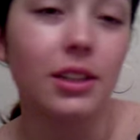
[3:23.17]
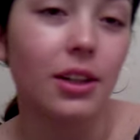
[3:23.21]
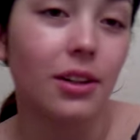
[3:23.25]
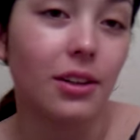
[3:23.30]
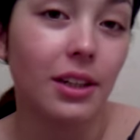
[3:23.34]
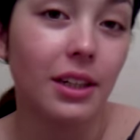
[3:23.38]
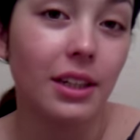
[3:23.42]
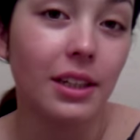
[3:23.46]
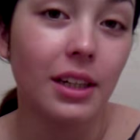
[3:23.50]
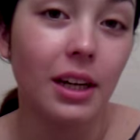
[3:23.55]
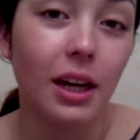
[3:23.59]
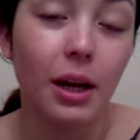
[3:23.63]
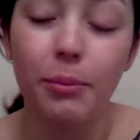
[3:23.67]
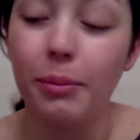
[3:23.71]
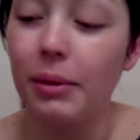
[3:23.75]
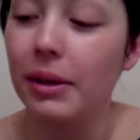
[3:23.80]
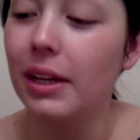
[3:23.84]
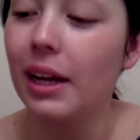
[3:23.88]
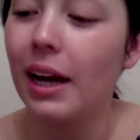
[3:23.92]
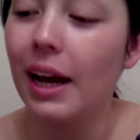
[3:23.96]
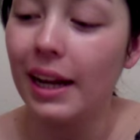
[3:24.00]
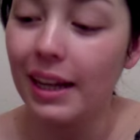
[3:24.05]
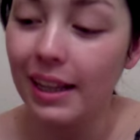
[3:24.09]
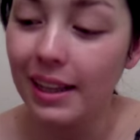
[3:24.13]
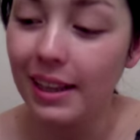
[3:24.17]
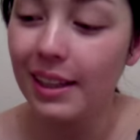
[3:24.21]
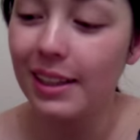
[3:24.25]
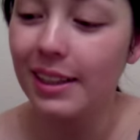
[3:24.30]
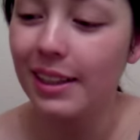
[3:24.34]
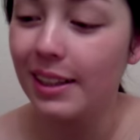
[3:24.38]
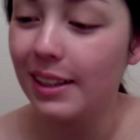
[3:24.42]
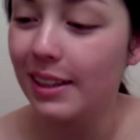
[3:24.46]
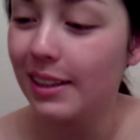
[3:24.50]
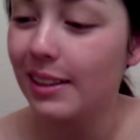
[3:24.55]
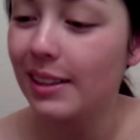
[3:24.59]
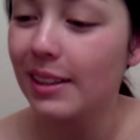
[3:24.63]
sorry, I meant
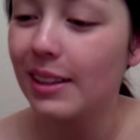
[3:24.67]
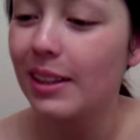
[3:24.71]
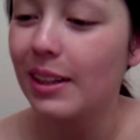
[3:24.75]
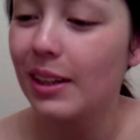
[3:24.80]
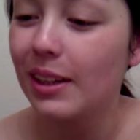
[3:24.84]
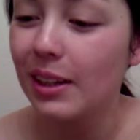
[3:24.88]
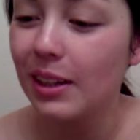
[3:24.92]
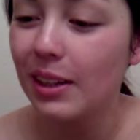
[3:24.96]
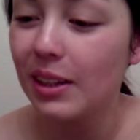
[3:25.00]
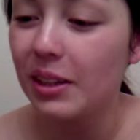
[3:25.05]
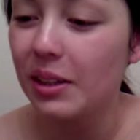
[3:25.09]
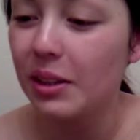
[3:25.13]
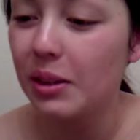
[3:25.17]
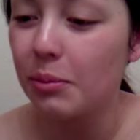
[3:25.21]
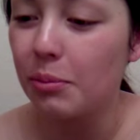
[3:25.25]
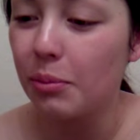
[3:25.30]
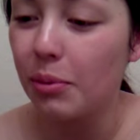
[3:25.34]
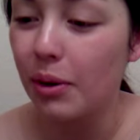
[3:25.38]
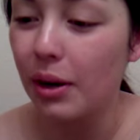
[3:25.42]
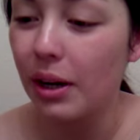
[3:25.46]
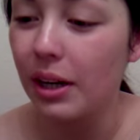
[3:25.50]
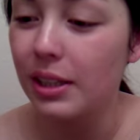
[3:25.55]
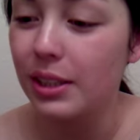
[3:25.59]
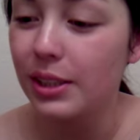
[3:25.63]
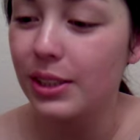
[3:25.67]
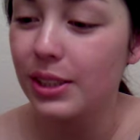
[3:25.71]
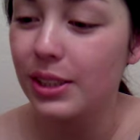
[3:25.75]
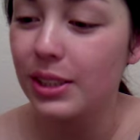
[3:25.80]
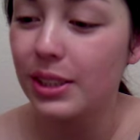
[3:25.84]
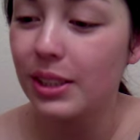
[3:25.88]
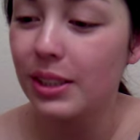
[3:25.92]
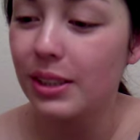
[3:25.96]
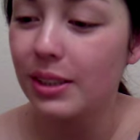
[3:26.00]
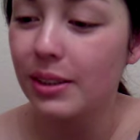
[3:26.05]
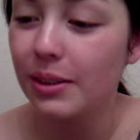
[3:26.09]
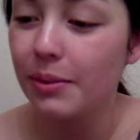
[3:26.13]
eyelid
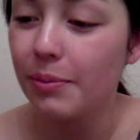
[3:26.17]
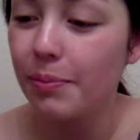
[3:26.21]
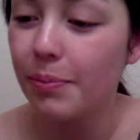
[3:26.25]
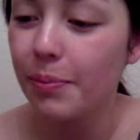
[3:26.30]
brush.